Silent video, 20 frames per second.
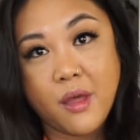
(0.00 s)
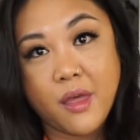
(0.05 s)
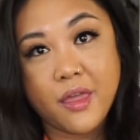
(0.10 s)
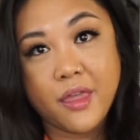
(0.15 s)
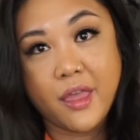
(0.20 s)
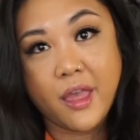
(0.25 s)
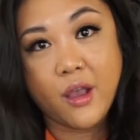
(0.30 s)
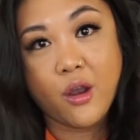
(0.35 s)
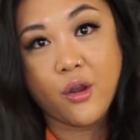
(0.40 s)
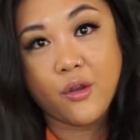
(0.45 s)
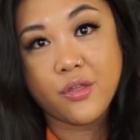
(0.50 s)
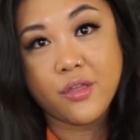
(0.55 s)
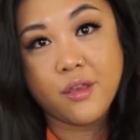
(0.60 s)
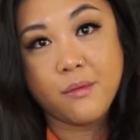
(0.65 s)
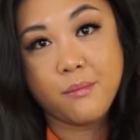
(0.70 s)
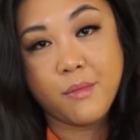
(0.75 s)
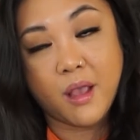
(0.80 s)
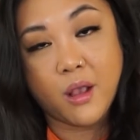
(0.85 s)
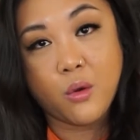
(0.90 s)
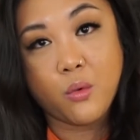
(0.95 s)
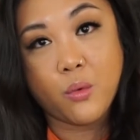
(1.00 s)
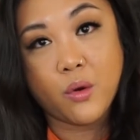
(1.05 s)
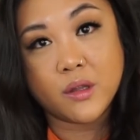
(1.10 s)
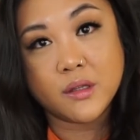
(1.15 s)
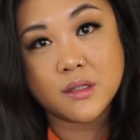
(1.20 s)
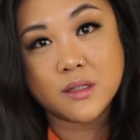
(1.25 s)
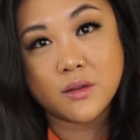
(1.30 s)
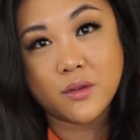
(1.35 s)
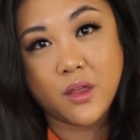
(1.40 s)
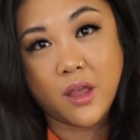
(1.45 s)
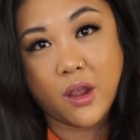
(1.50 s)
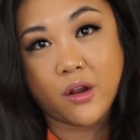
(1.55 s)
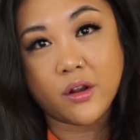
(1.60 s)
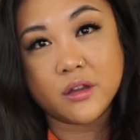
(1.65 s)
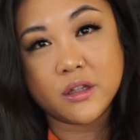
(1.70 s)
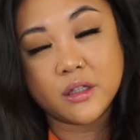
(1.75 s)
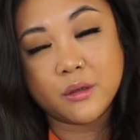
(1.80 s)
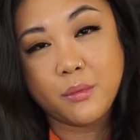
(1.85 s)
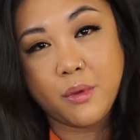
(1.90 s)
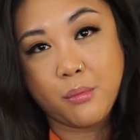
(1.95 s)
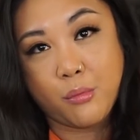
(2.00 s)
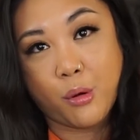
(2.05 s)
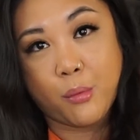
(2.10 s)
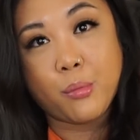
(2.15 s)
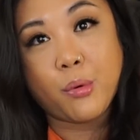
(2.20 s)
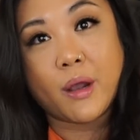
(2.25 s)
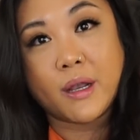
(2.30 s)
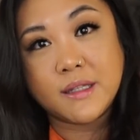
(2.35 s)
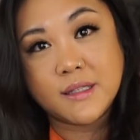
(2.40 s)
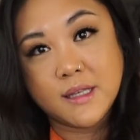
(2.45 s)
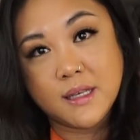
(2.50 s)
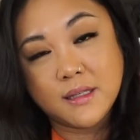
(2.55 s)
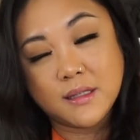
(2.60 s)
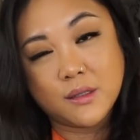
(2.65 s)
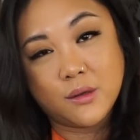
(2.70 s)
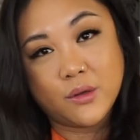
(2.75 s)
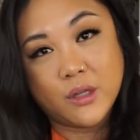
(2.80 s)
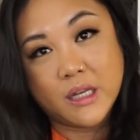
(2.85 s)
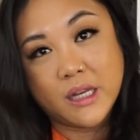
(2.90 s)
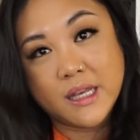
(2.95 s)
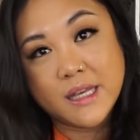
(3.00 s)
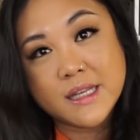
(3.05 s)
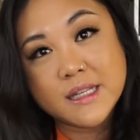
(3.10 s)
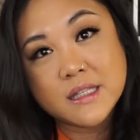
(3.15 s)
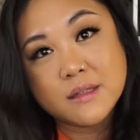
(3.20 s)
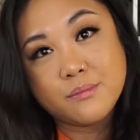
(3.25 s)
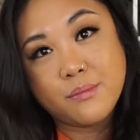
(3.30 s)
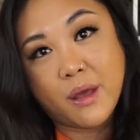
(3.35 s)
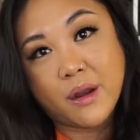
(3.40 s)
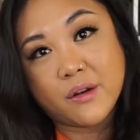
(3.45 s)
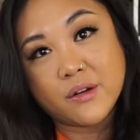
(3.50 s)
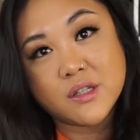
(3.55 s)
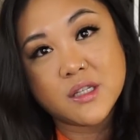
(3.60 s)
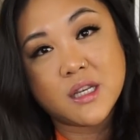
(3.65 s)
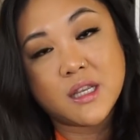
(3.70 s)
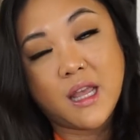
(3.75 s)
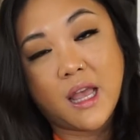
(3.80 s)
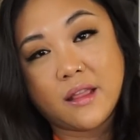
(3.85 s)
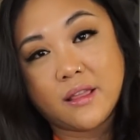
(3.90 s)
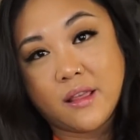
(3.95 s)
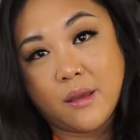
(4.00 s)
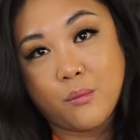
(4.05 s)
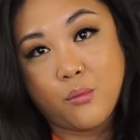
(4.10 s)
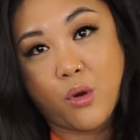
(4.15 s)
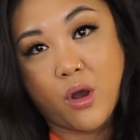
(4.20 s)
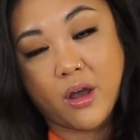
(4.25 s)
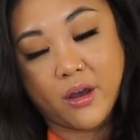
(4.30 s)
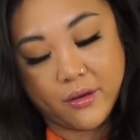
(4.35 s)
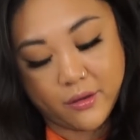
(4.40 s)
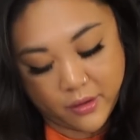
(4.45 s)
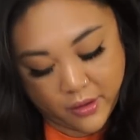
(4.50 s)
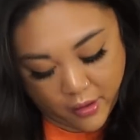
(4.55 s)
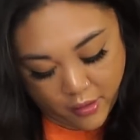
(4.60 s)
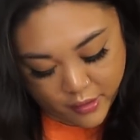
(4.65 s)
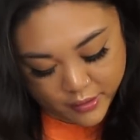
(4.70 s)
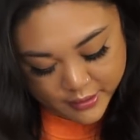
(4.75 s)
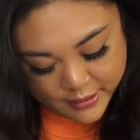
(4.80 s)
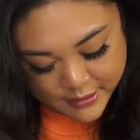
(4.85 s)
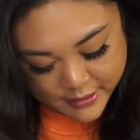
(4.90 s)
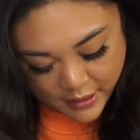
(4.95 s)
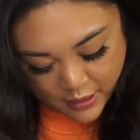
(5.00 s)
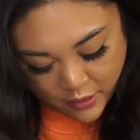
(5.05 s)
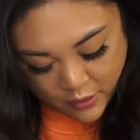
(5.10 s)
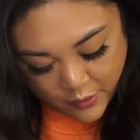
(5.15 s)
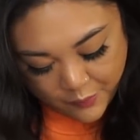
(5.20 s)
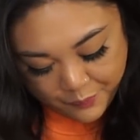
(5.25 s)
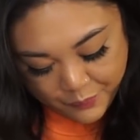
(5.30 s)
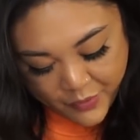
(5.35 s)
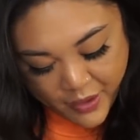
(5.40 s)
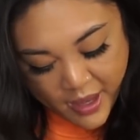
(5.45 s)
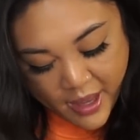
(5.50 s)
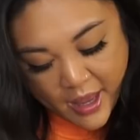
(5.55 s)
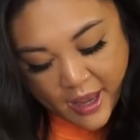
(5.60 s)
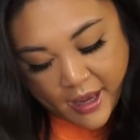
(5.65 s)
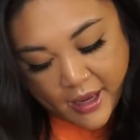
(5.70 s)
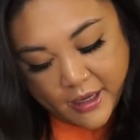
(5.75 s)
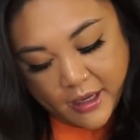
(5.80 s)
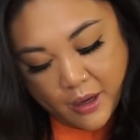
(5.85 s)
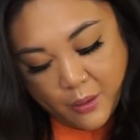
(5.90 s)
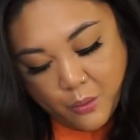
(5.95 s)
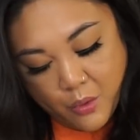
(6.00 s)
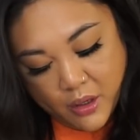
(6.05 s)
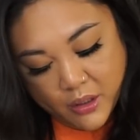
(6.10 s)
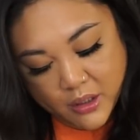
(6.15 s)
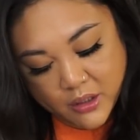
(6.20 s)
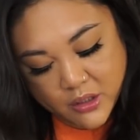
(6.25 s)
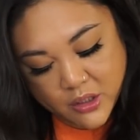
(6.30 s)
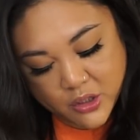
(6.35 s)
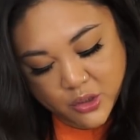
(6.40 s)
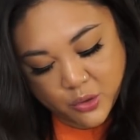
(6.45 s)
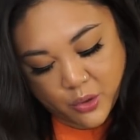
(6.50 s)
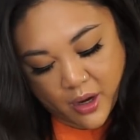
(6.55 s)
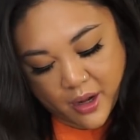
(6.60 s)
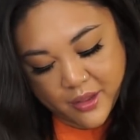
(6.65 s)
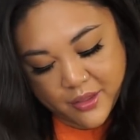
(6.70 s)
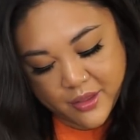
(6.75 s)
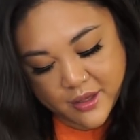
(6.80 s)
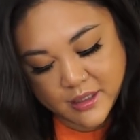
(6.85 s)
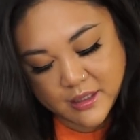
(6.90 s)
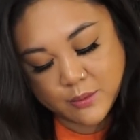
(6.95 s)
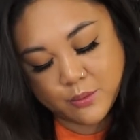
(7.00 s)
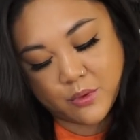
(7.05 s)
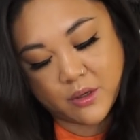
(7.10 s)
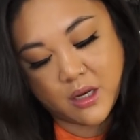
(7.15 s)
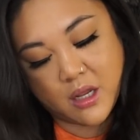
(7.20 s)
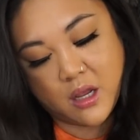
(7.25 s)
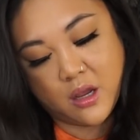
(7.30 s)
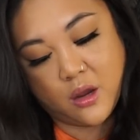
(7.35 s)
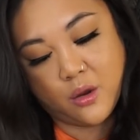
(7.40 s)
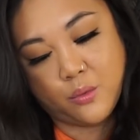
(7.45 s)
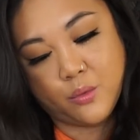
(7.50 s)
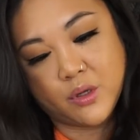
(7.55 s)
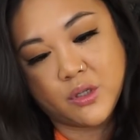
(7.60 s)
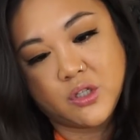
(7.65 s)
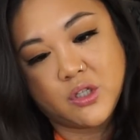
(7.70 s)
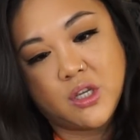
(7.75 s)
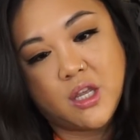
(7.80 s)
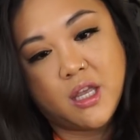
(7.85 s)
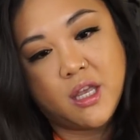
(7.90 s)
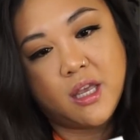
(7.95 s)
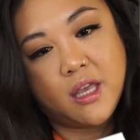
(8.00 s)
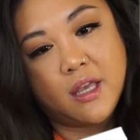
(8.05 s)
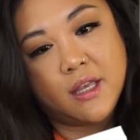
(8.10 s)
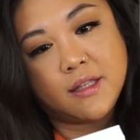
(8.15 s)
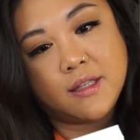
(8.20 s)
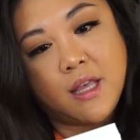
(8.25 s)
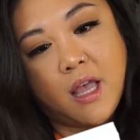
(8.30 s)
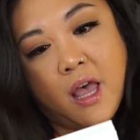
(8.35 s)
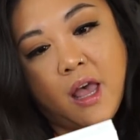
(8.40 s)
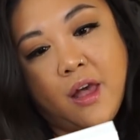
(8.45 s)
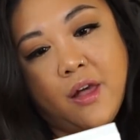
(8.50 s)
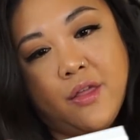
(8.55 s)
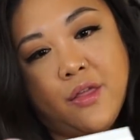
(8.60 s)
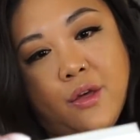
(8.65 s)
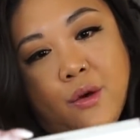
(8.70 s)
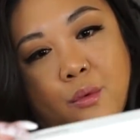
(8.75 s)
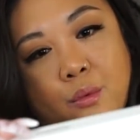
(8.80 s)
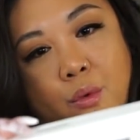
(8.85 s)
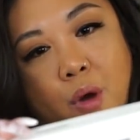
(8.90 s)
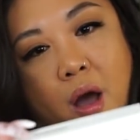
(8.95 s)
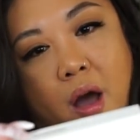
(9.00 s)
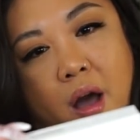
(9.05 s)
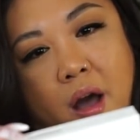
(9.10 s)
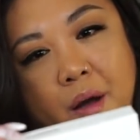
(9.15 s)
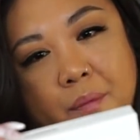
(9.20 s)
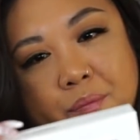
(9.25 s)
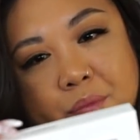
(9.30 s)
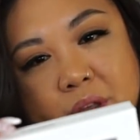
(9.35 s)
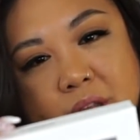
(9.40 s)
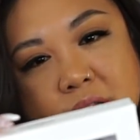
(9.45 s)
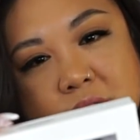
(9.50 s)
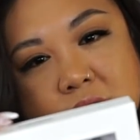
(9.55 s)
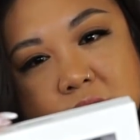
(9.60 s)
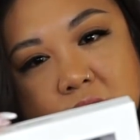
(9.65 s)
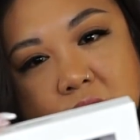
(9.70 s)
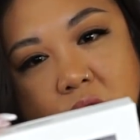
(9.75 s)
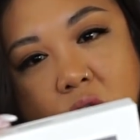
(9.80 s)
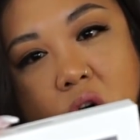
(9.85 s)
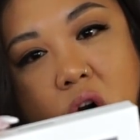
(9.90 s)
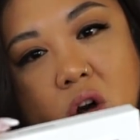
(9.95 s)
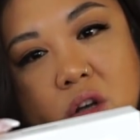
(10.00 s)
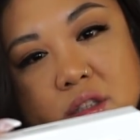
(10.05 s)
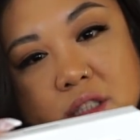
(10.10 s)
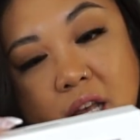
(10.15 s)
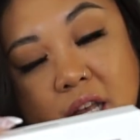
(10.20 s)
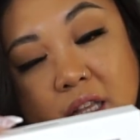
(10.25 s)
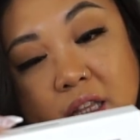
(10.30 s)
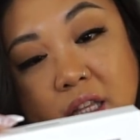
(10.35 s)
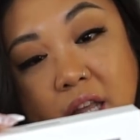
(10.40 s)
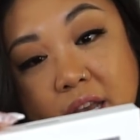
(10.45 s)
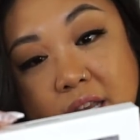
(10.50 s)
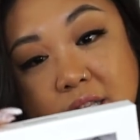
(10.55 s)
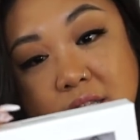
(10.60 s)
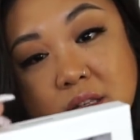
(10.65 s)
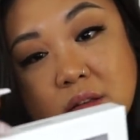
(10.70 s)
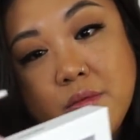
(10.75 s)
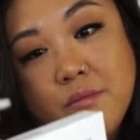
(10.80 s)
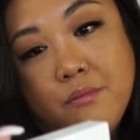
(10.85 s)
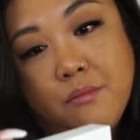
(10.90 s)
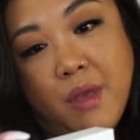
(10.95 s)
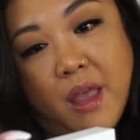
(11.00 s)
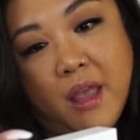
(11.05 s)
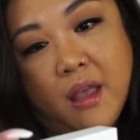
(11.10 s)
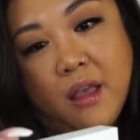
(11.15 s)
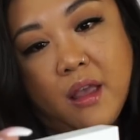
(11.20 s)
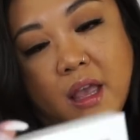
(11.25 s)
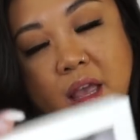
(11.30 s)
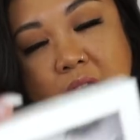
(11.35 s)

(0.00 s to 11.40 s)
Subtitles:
They are the MINK ones, so they are a little bit more pricey, so it is better to get them while they're on sale. And I wanted to try this one here, which is the, it's called Light MINK.